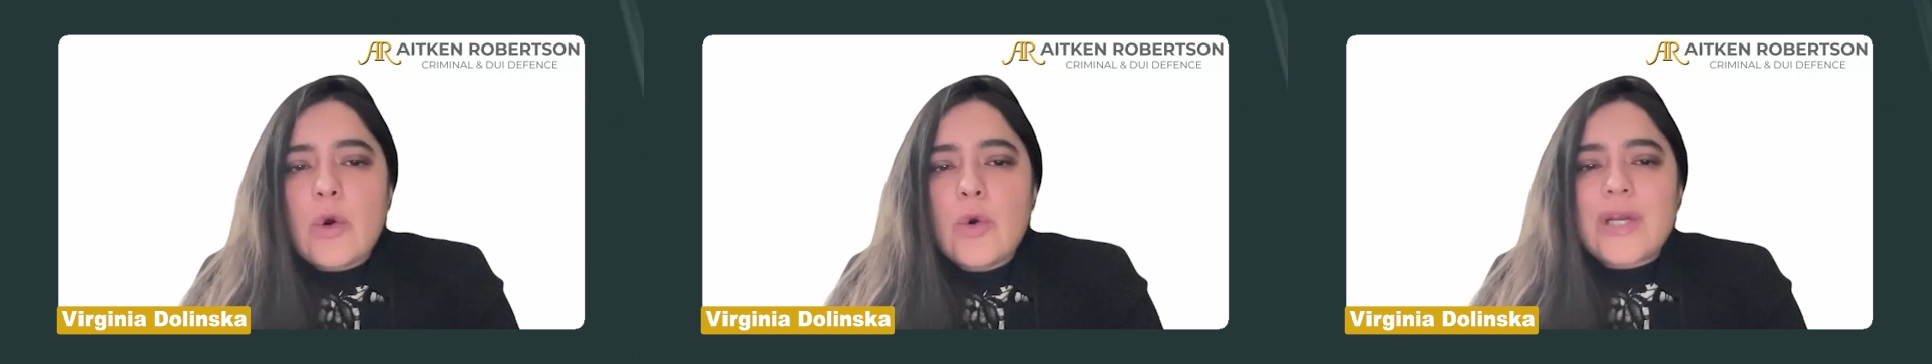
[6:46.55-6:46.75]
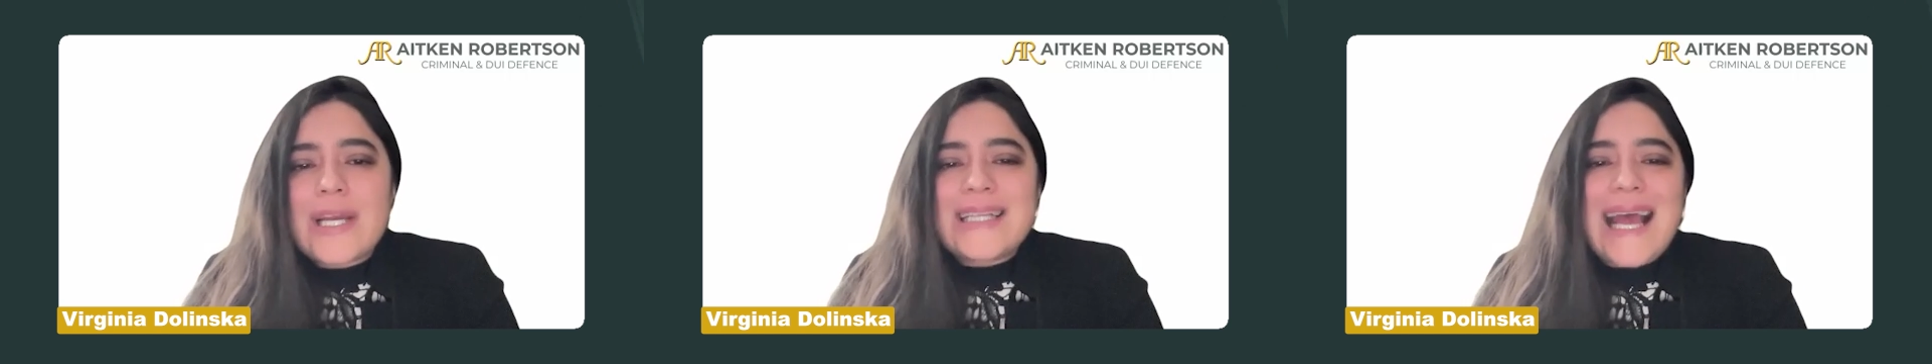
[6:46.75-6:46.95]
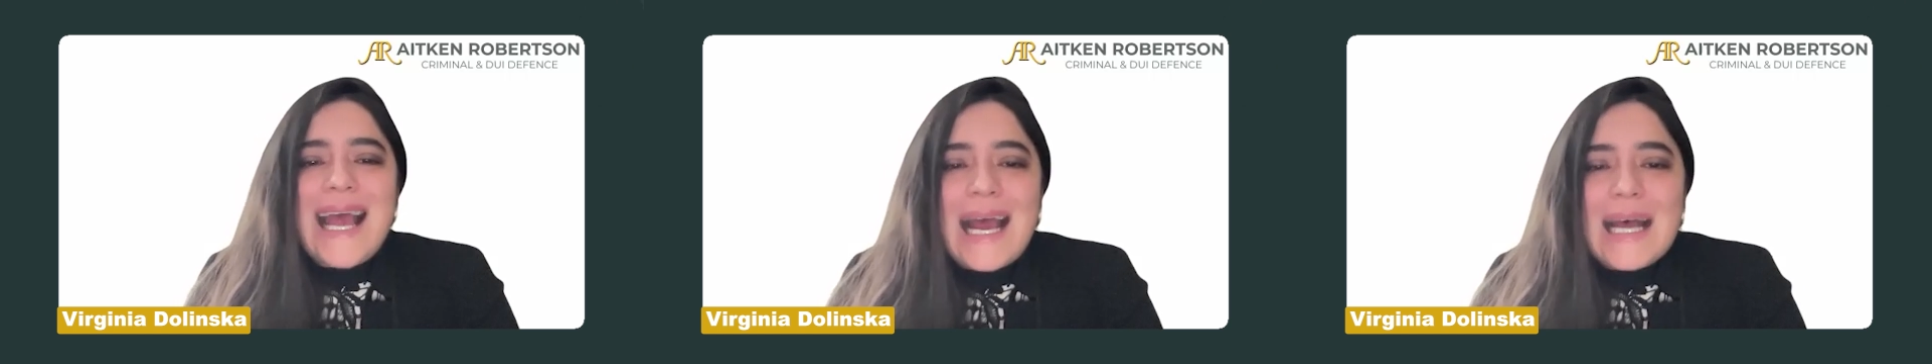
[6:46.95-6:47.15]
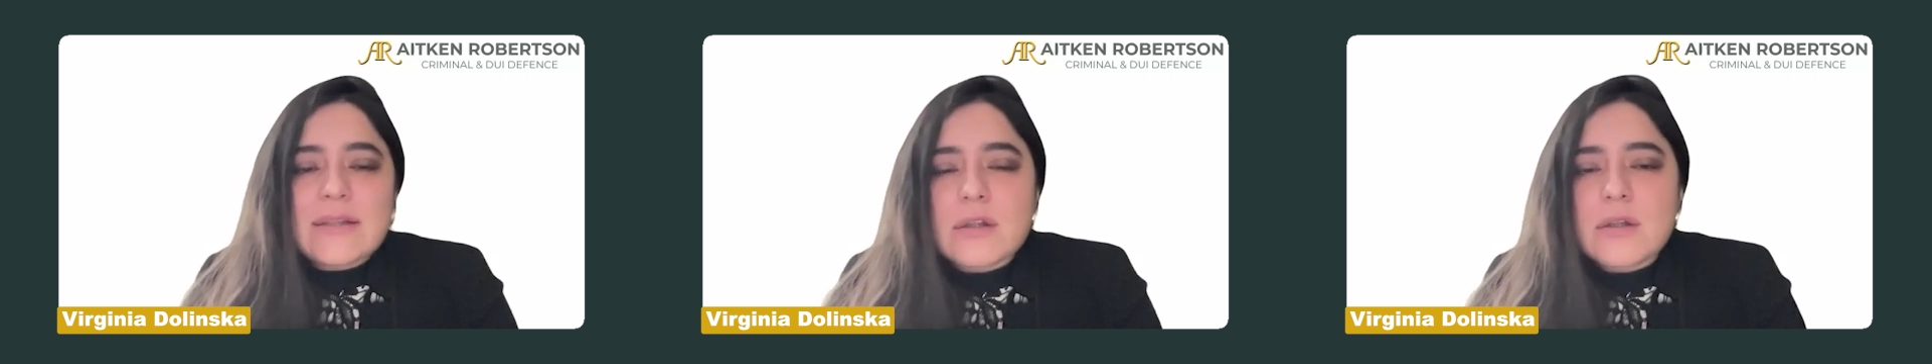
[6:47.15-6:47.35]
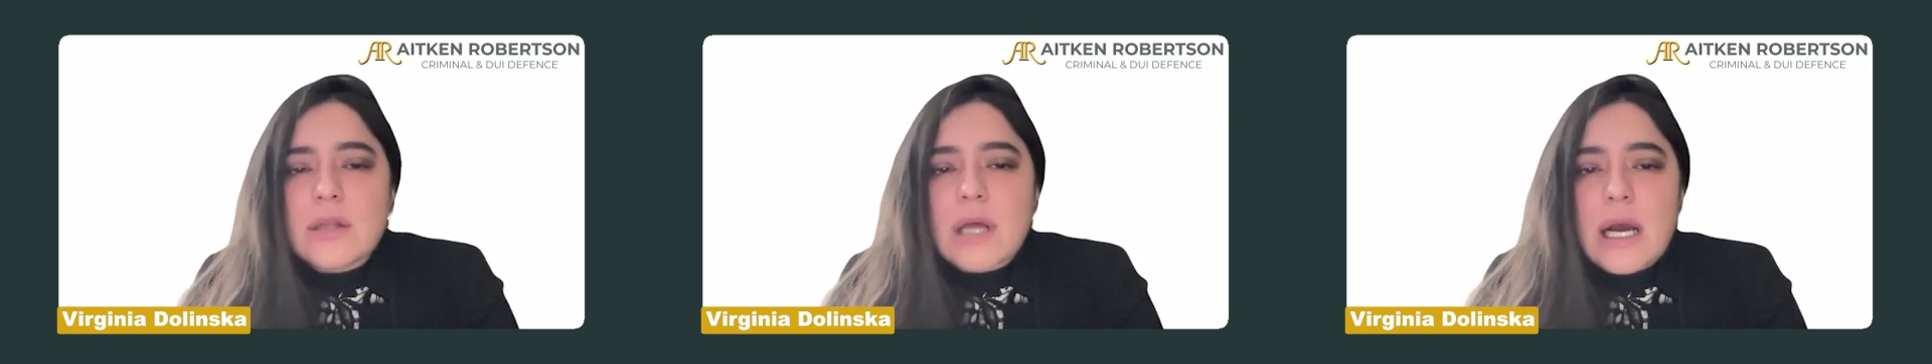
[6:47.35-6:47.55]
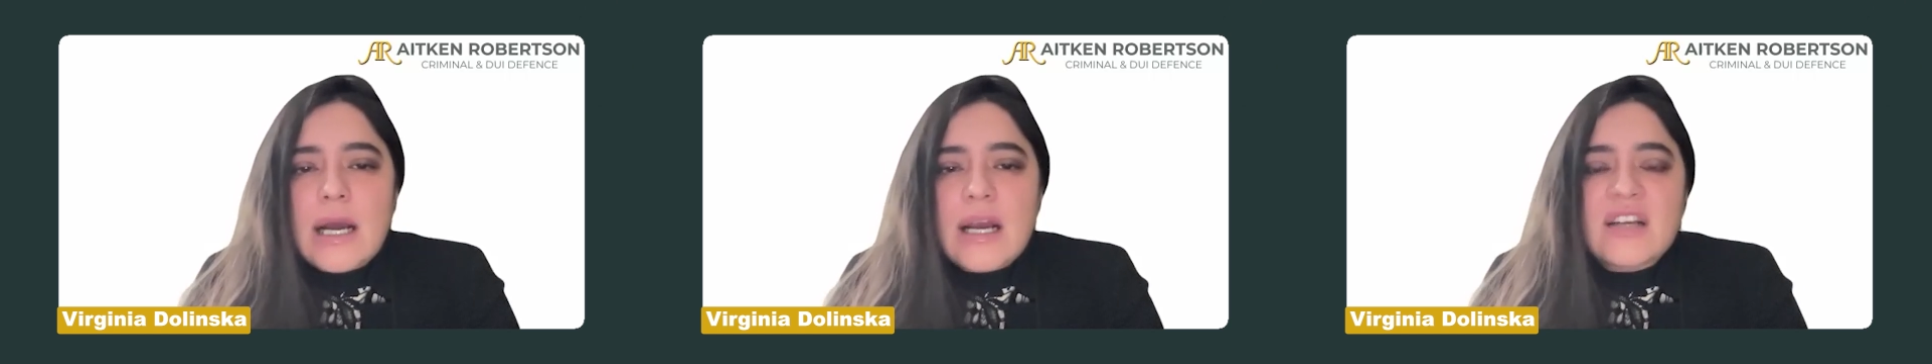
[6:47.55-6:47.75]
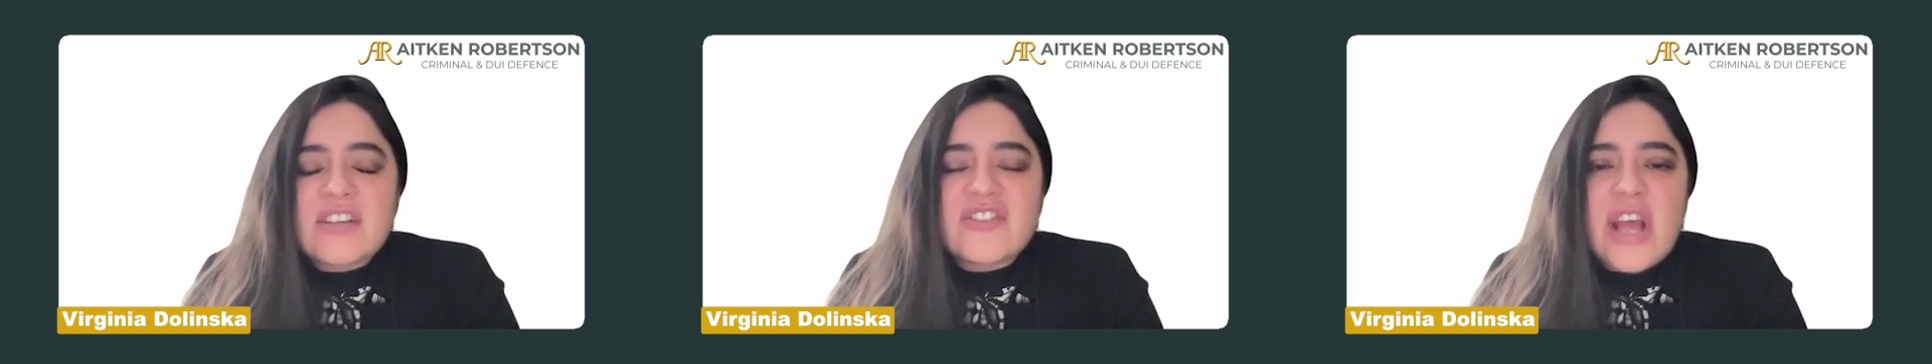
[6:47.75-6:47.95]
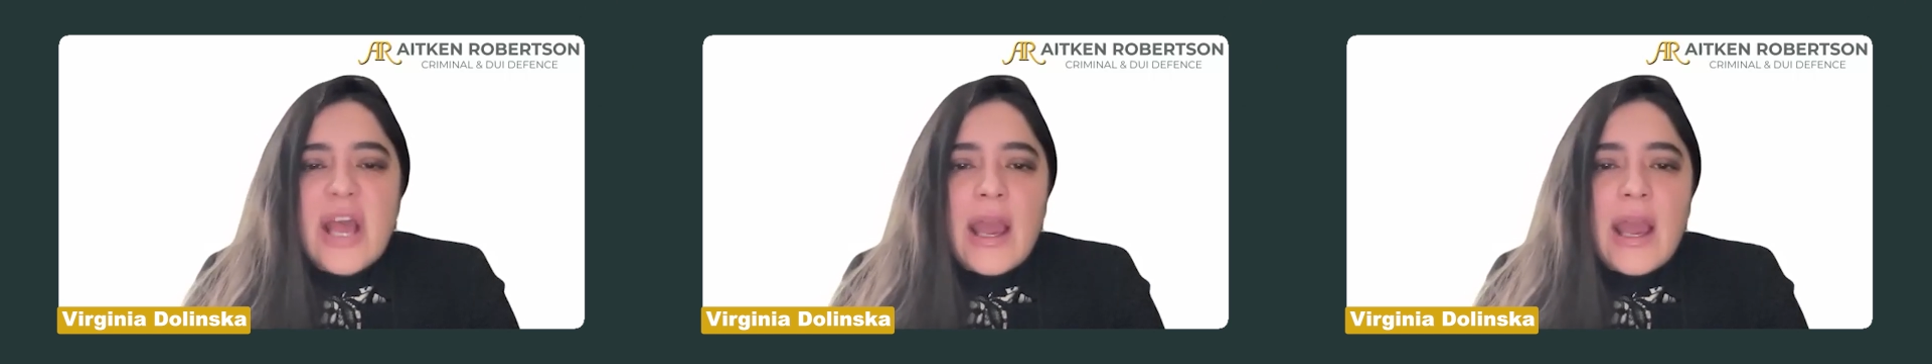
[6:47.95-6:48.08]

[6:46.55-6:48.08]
who can analyze